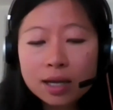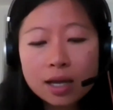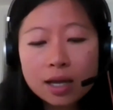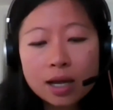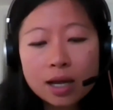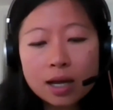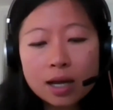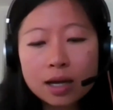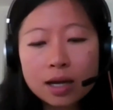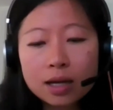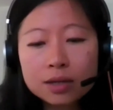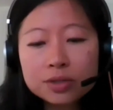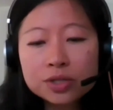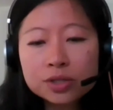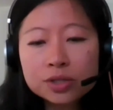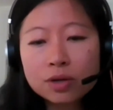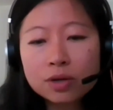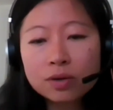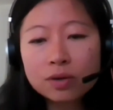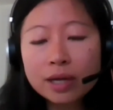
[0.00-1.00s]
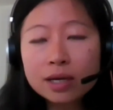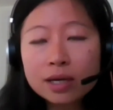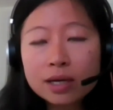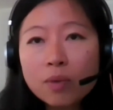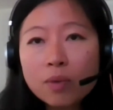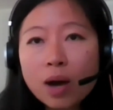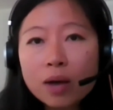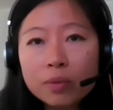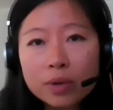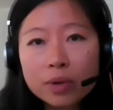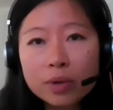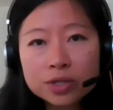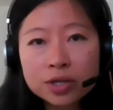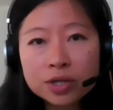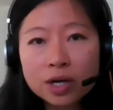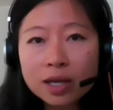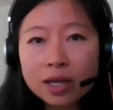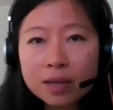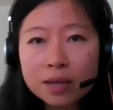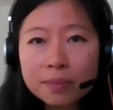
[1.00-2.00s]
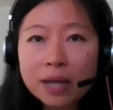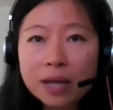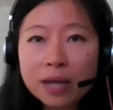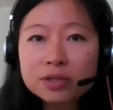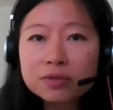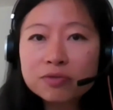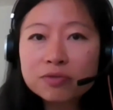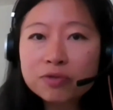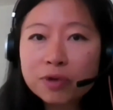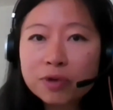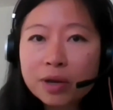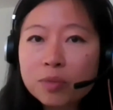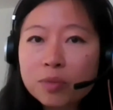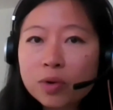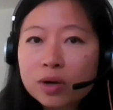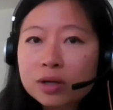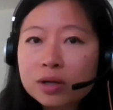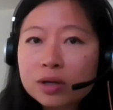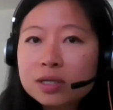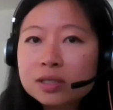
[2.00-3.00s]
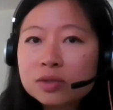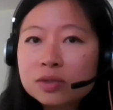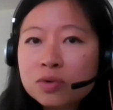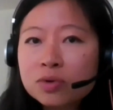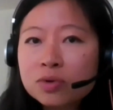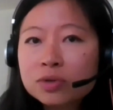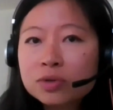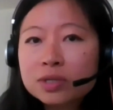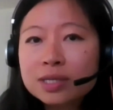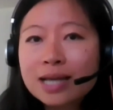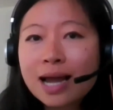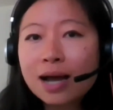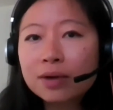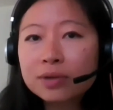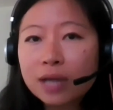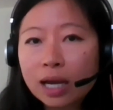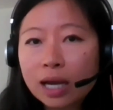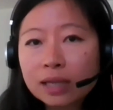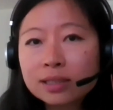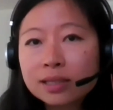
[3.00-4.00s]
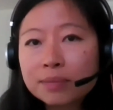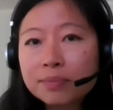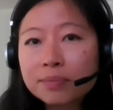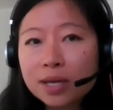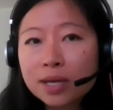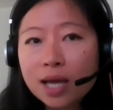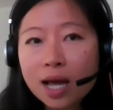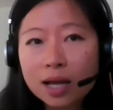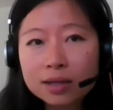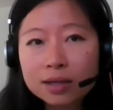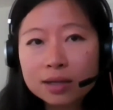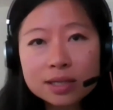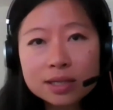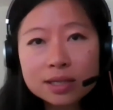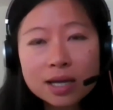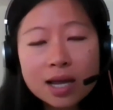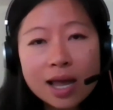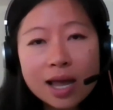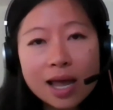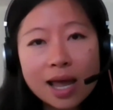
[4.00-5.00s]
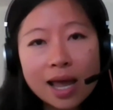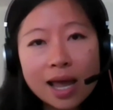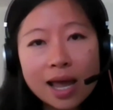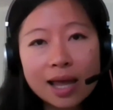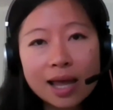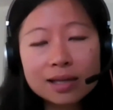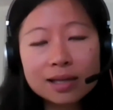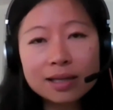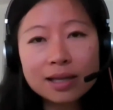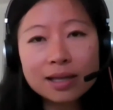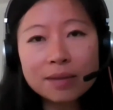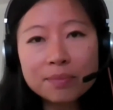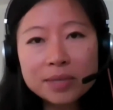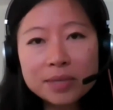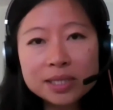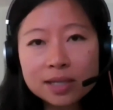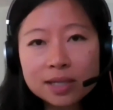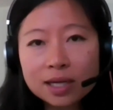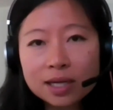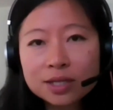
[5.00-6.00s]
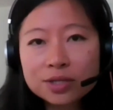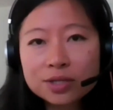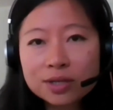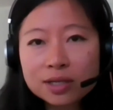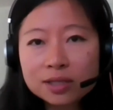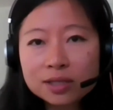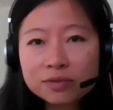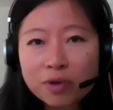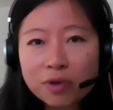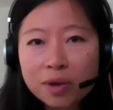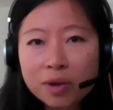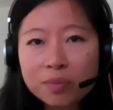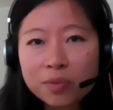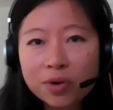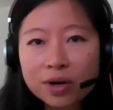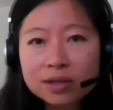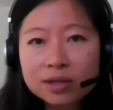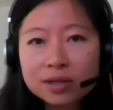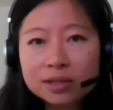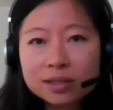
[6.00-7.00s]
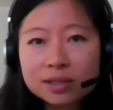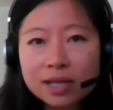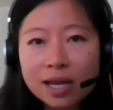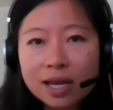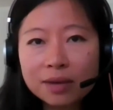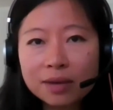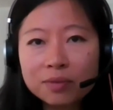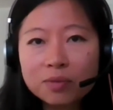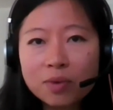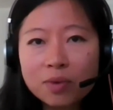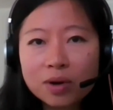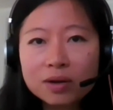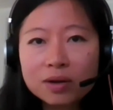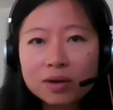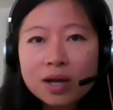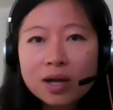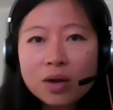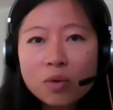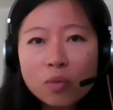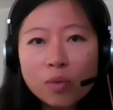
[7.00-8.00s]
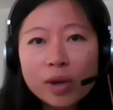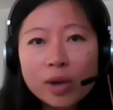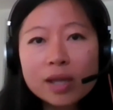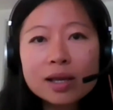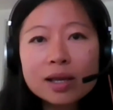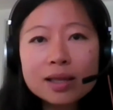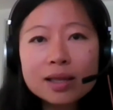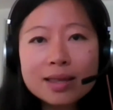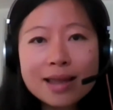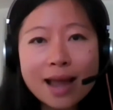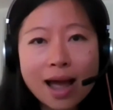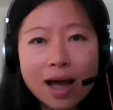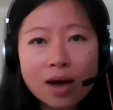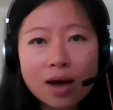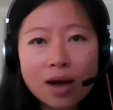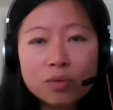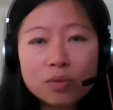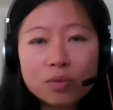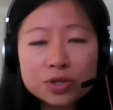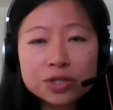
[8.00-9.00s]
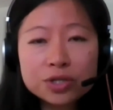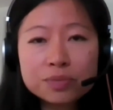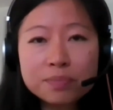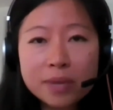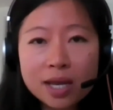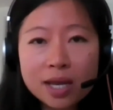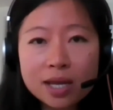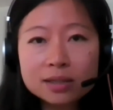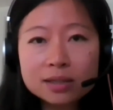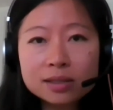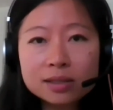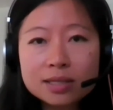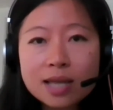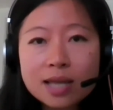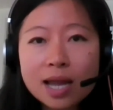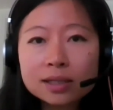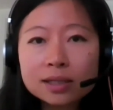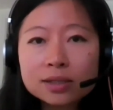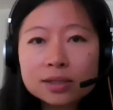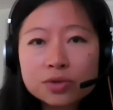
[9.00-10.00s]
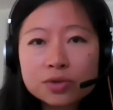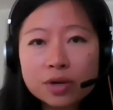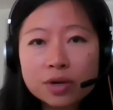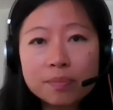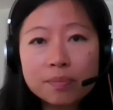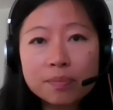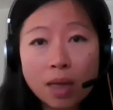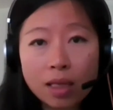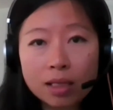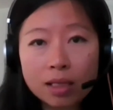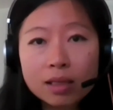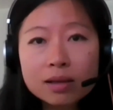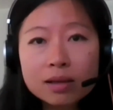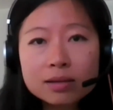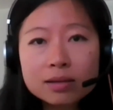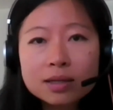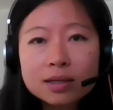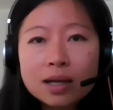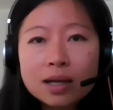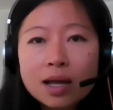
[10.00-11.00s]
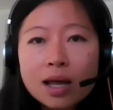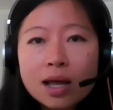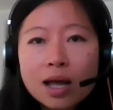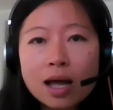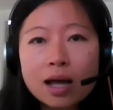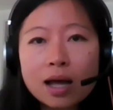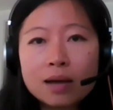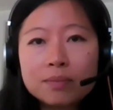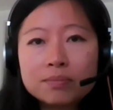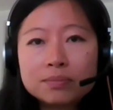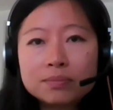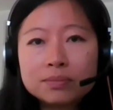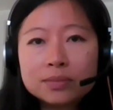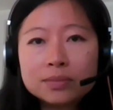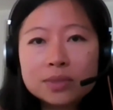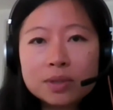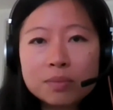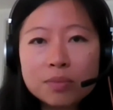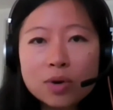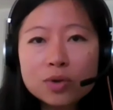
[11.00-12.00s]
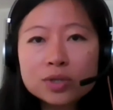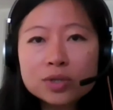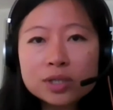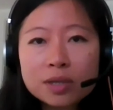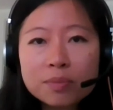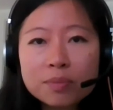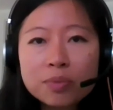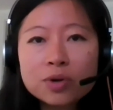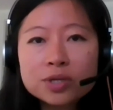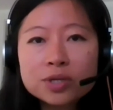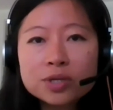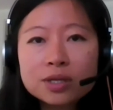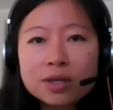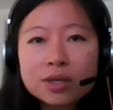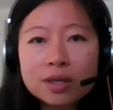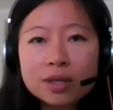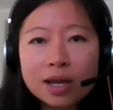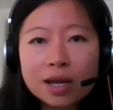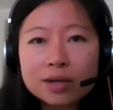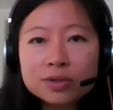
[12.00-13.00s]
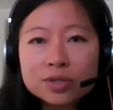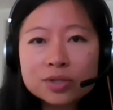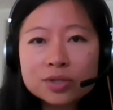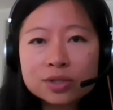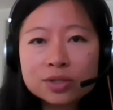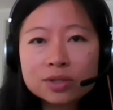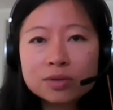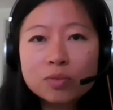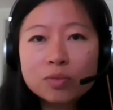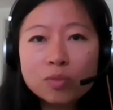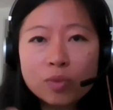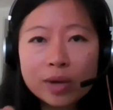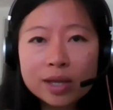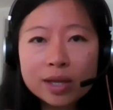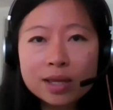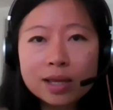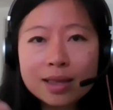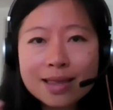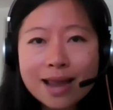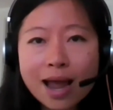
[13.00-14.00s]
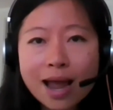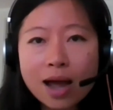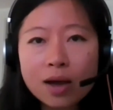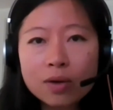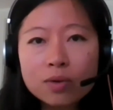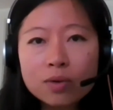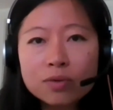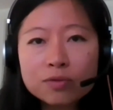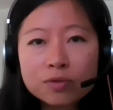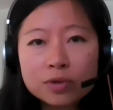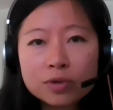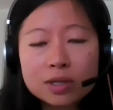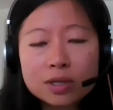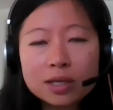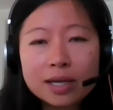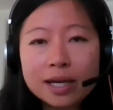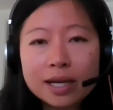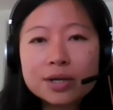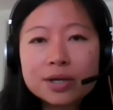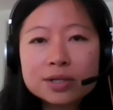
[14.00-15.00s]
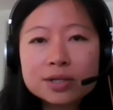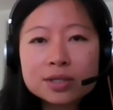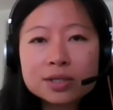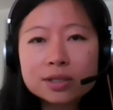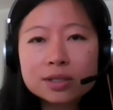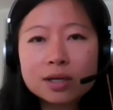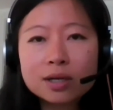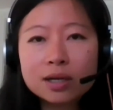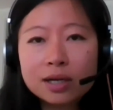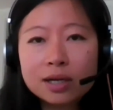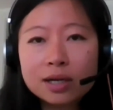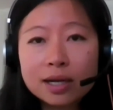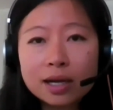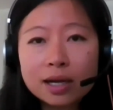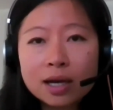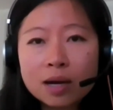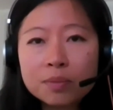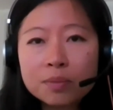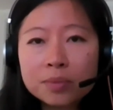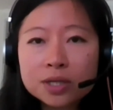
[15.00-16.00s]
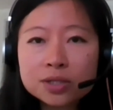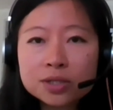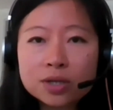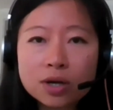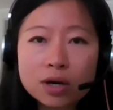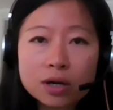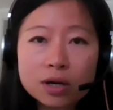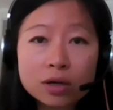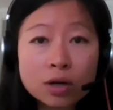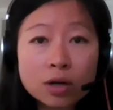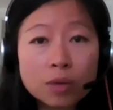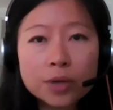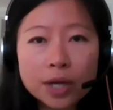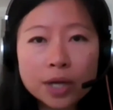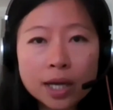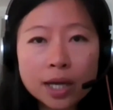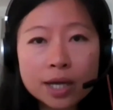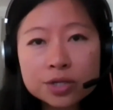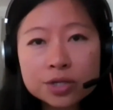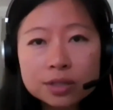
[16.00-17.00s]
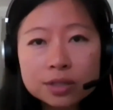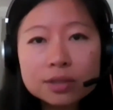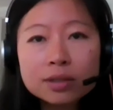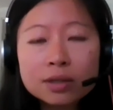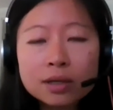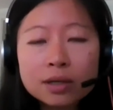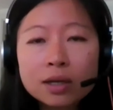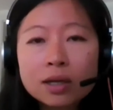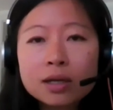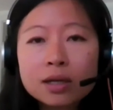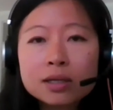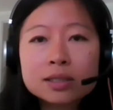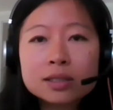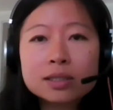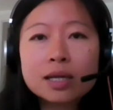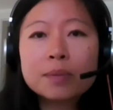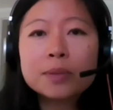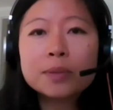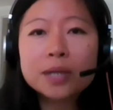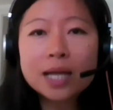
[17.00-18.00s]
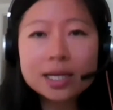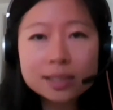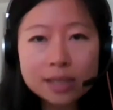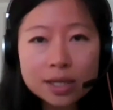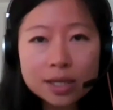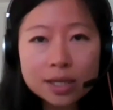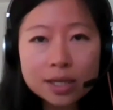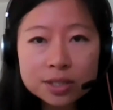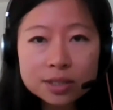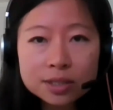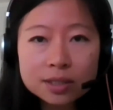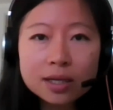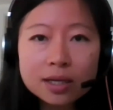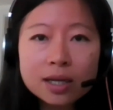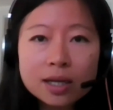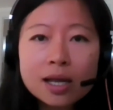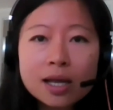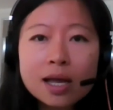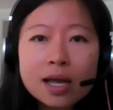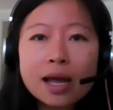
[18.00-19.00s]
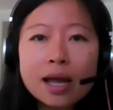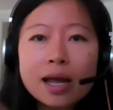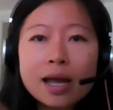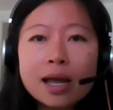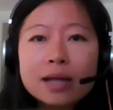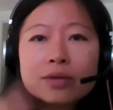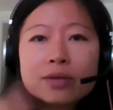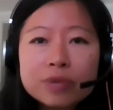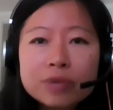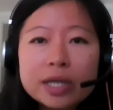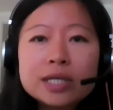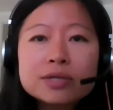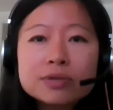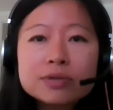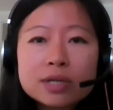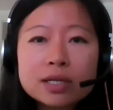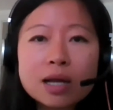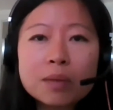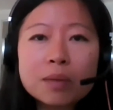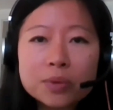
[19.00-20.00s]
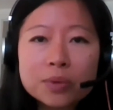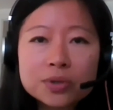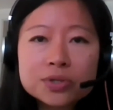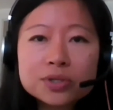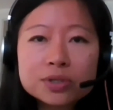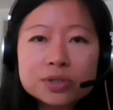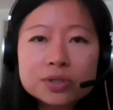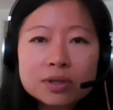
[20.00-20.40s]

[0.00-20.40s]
And EY, we're talking about a framework is called Now, Next, and Beyond. And let me stick to this framework saying, well, within now, which means next 3 months, the most important things within now for the leaders, leading companies are communication, stabilization, and redo the numbers.